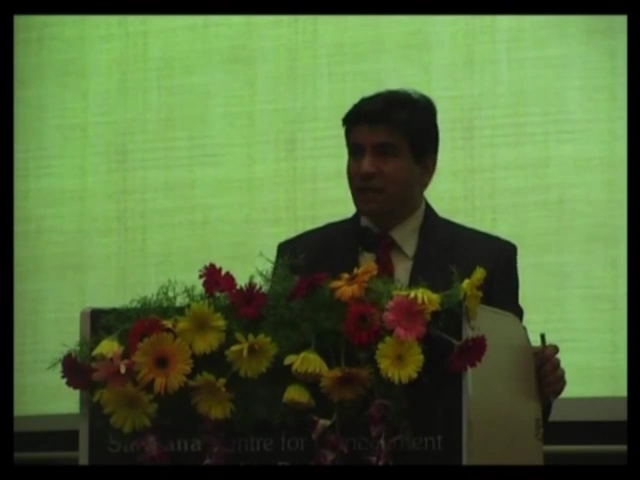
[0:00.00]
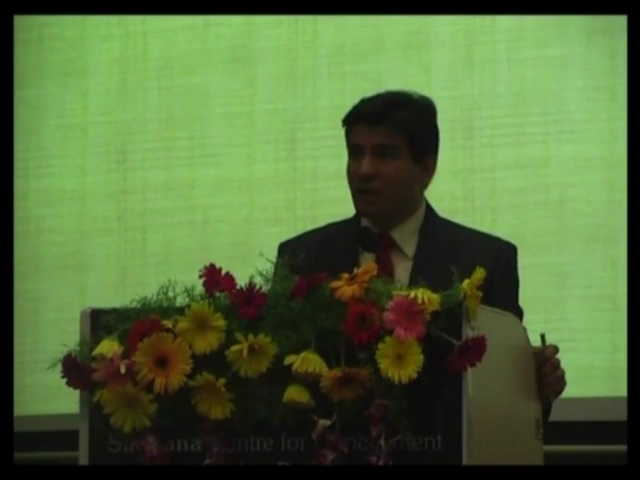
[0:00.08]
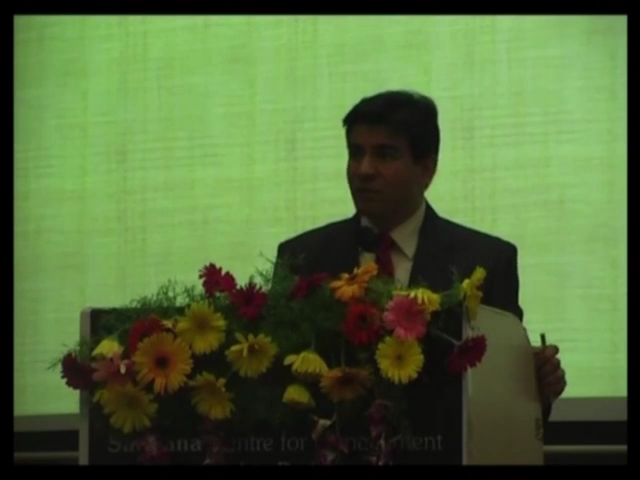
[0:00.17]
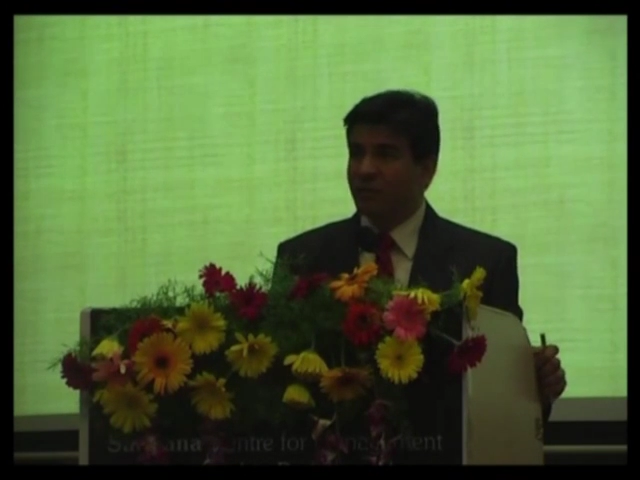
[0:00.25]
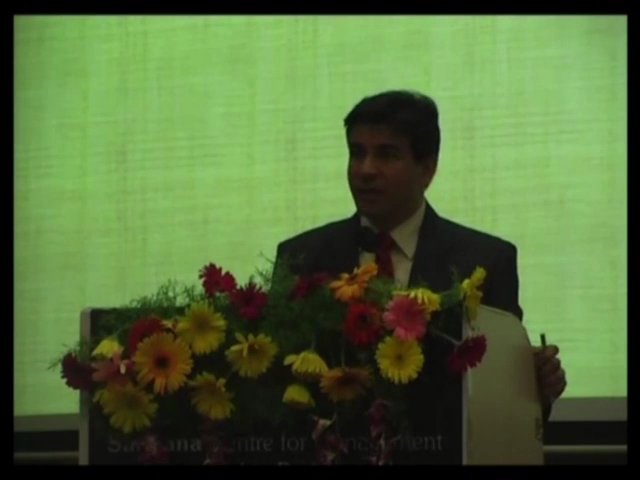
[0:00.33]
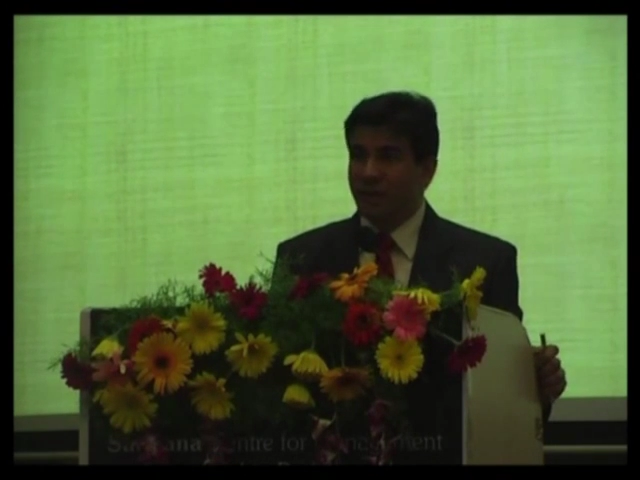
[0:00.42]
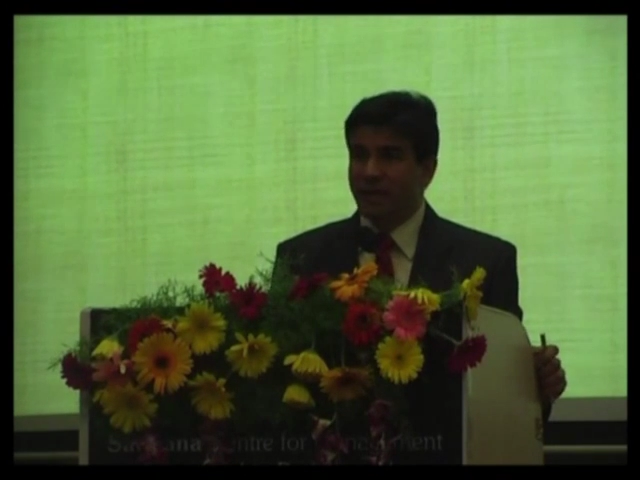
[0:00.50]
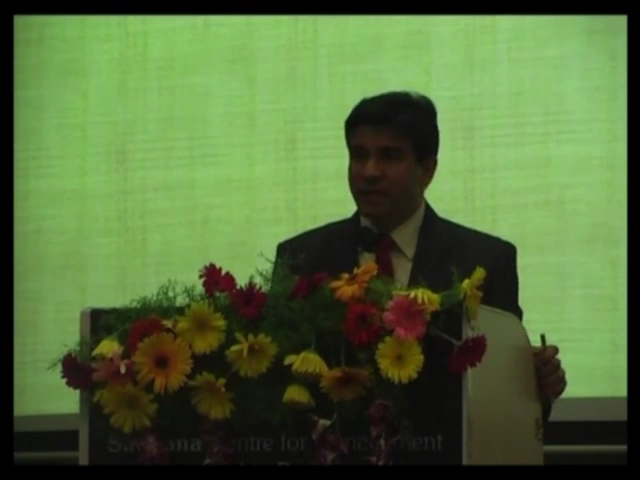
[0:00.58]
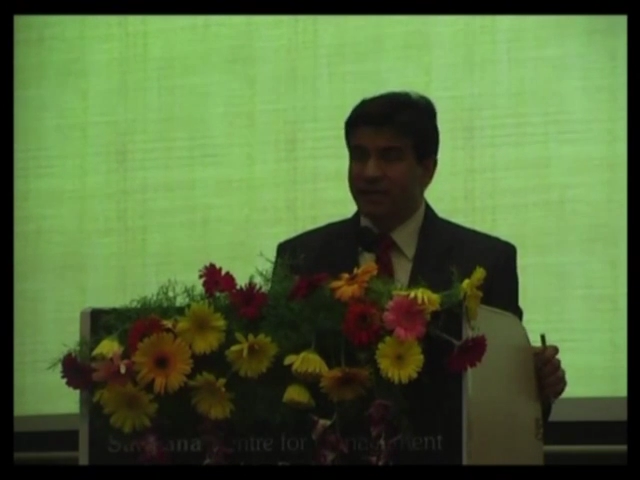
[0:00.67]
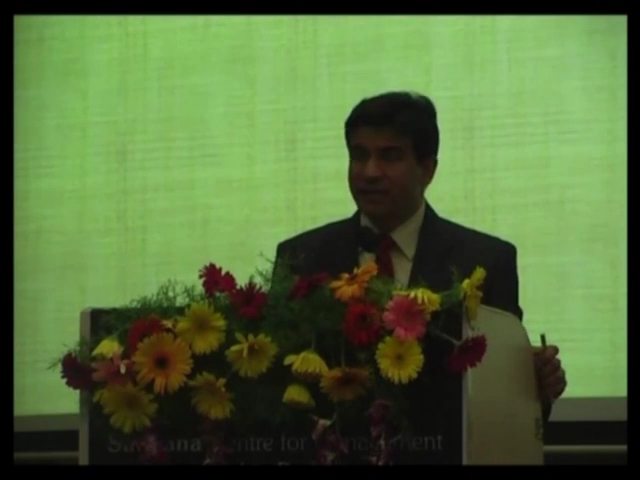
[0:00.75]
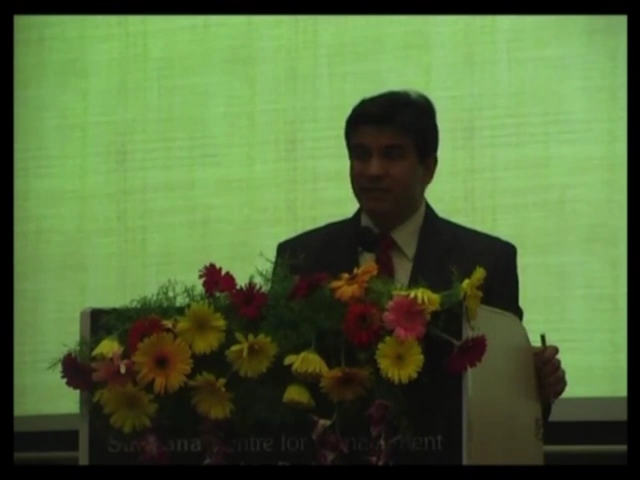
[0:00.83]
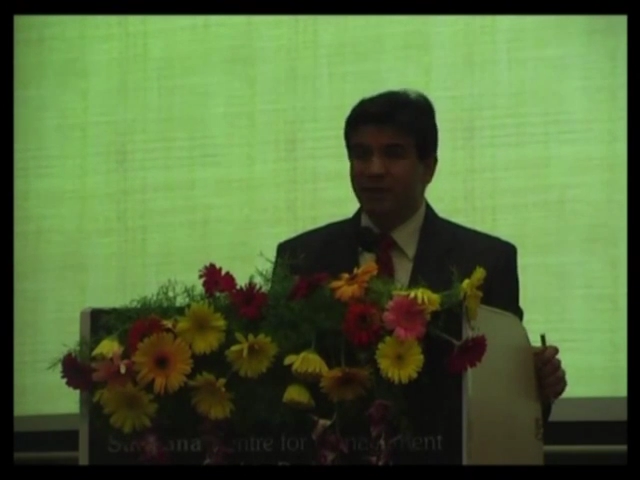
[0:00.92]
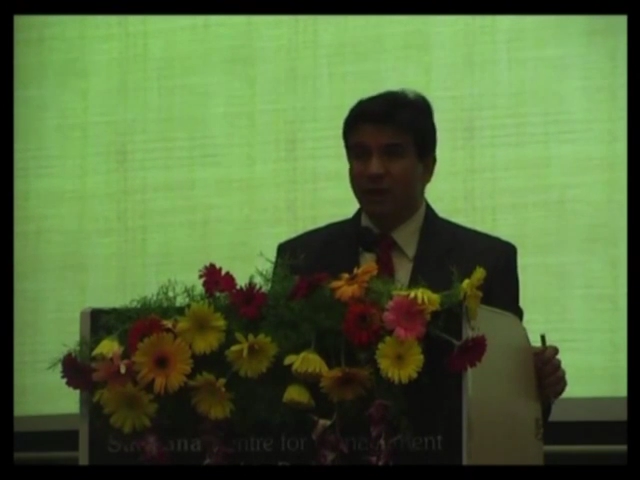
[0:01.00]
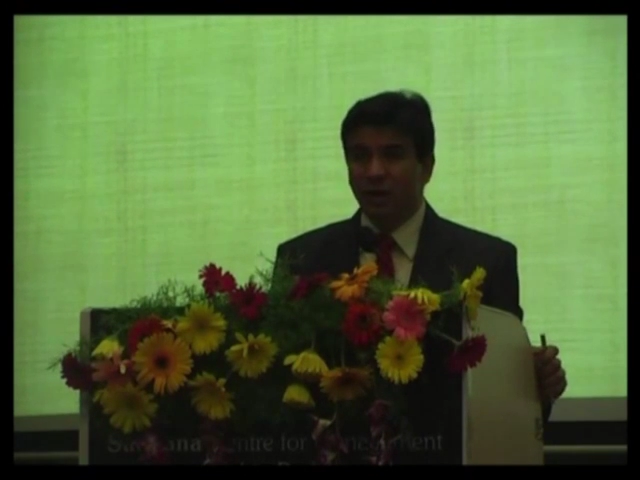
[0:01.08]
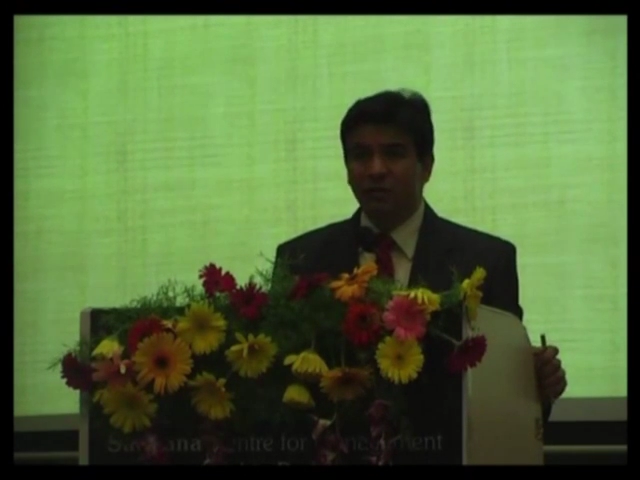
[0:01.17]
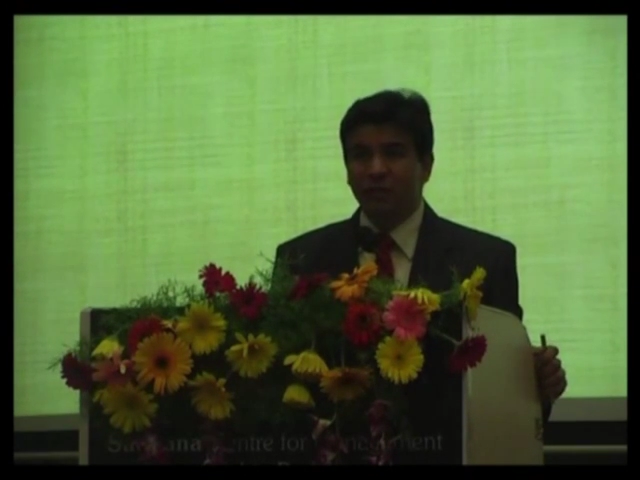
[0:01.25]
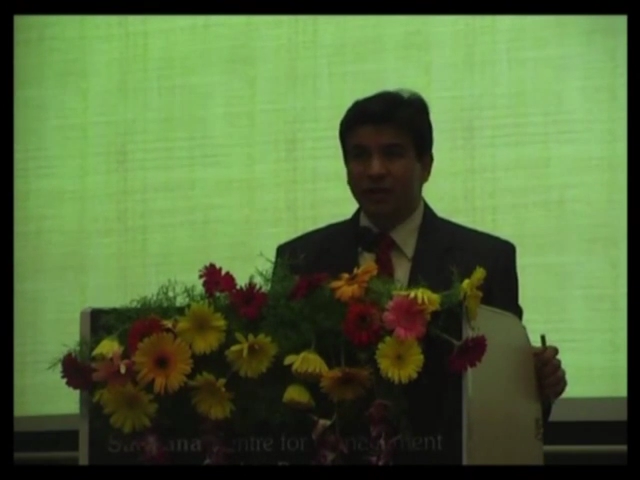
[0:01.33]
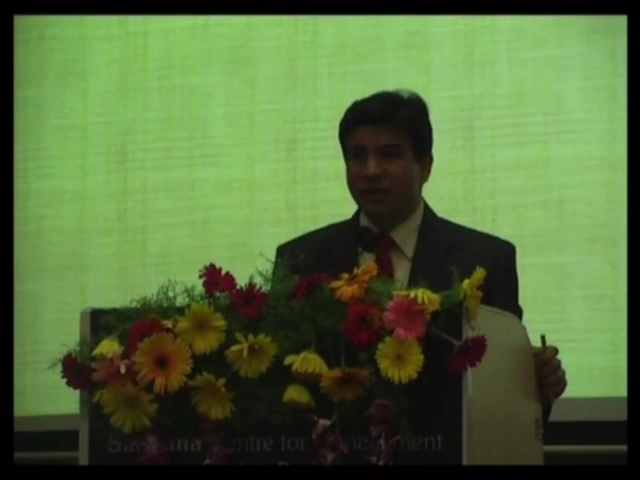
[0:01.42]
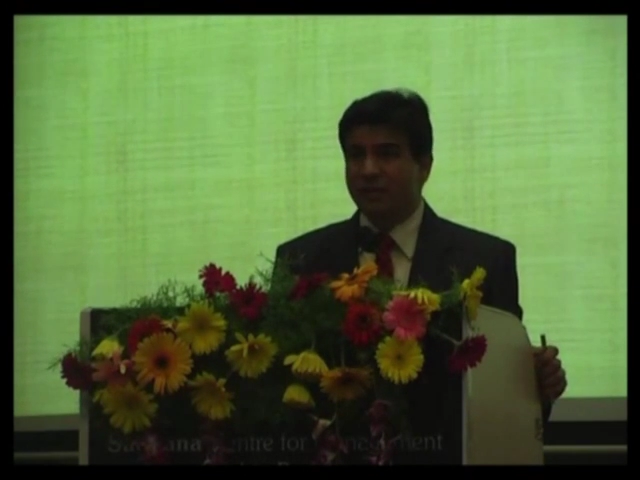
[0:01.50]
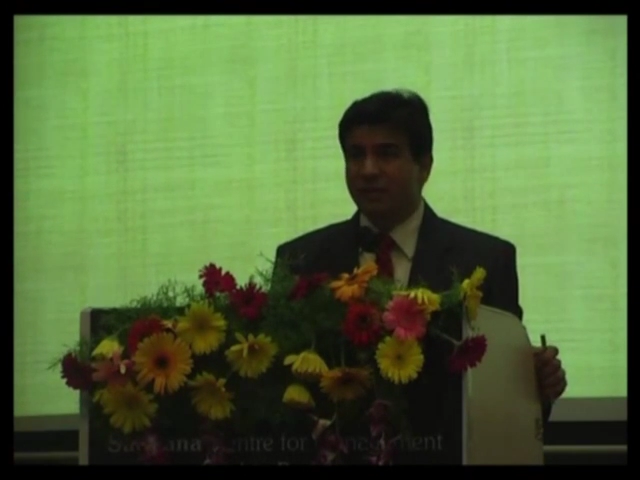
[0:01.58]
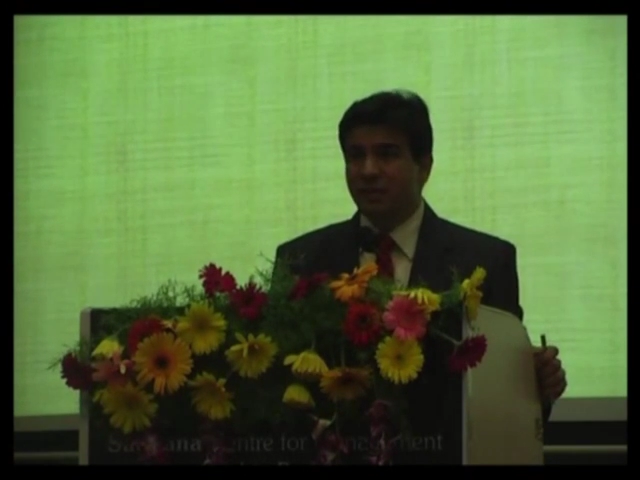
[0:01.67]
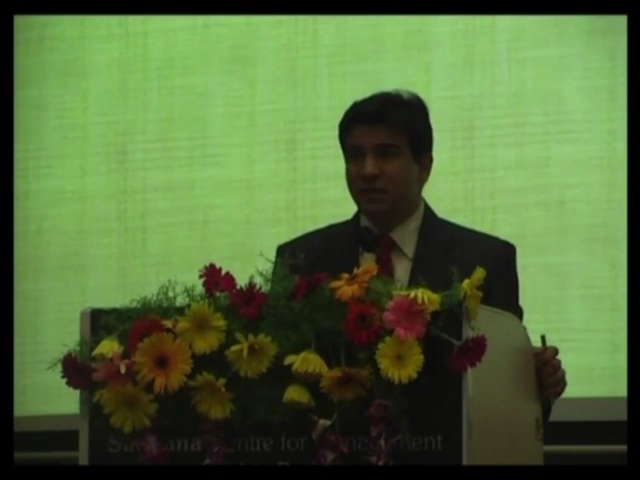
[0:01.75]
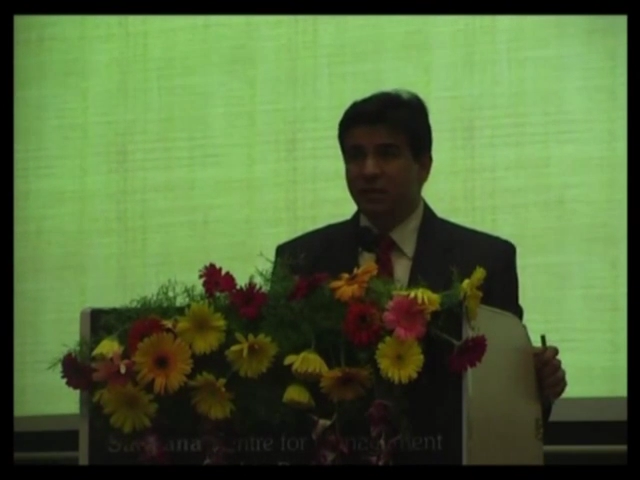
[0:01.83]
ground realities. They were always,